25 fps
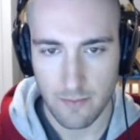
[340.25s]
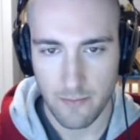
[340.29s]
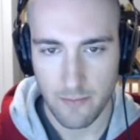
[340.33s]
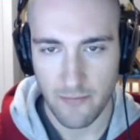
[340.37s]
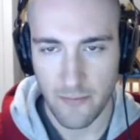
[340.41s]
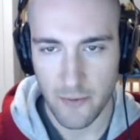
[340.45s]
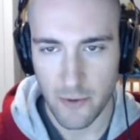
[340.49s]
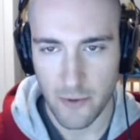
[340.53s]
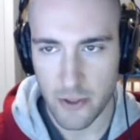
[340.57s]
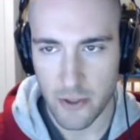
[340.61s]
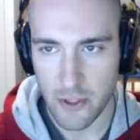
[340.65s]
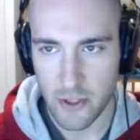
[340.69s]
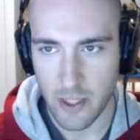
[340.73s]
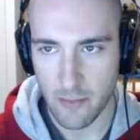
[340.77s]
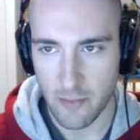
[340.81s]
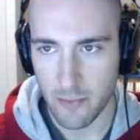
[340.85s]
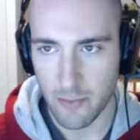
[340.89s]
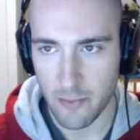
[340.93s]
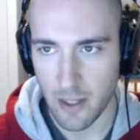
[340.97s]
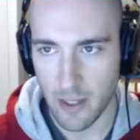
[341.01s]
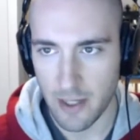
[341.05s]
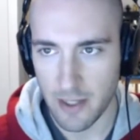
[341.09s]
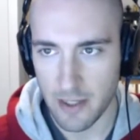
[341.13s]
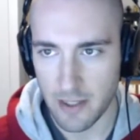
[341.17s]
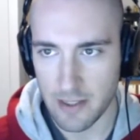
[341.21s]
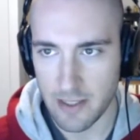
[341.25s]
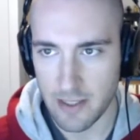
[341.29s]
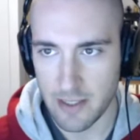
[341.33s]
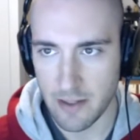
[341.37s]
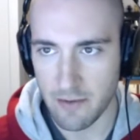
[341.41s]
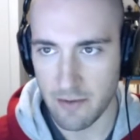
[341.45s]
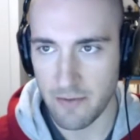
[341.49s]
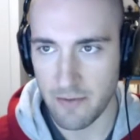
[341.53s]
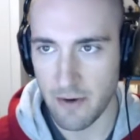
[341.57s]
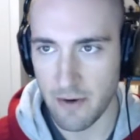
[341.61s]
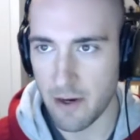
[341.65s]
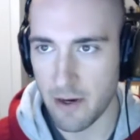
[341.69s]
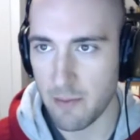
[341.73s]
first gen products that are
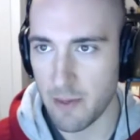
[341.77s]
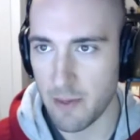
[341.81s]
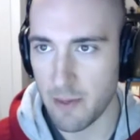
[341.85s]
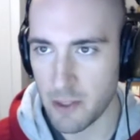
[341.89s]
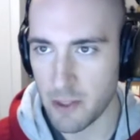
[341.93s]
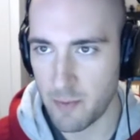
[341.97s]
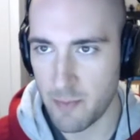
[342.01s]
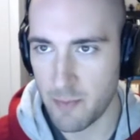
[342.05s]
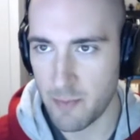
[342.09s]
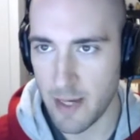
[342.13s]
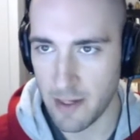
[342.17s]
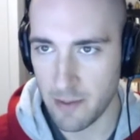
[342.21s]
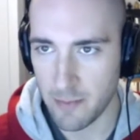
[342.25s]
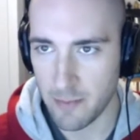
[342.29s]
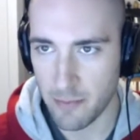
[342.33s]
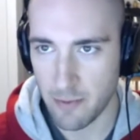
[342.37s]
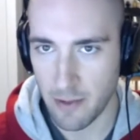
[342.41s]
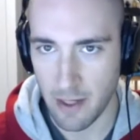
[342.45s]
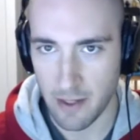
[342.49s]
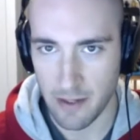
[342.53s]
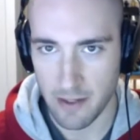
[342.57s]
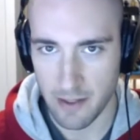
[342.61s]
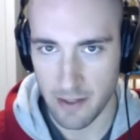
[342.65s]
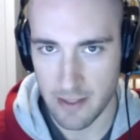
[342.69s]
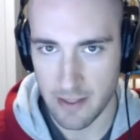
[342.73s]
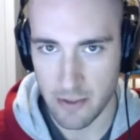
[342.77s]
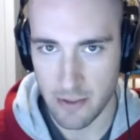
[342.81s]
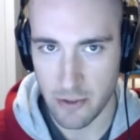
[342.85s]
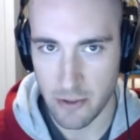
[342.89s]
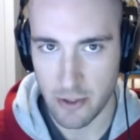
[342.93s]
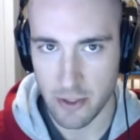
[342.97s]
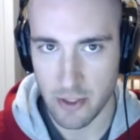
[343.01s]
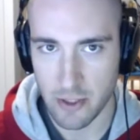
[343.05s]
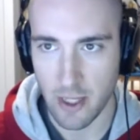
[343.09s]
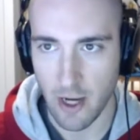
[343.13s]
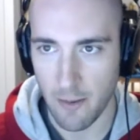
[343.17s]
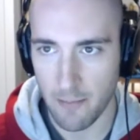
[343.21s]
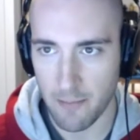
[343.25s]
very much beta products that
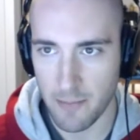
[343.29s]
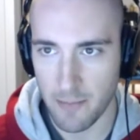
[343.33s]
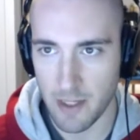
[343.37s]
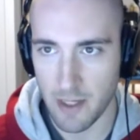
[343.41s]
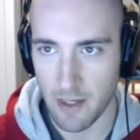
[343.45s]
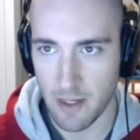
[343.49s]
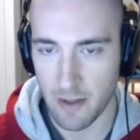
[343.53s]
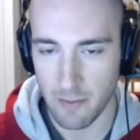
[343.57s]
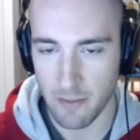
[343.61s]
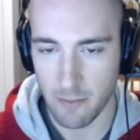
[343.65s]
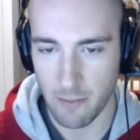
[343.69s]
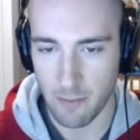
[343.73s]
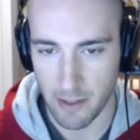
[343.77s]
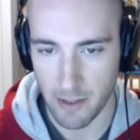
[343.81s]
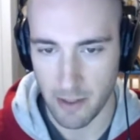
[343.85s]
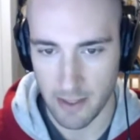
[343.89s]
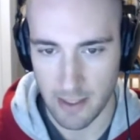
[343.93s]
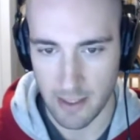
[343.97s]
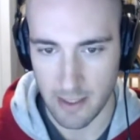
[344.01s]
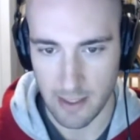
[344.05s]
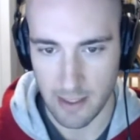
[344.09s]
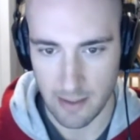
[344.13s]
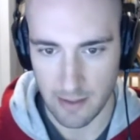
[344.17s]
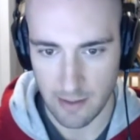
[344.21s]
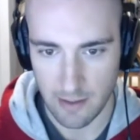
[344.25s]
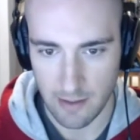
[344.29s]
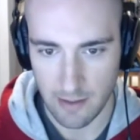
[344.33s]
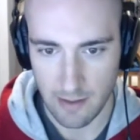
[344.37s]
should not be on the market.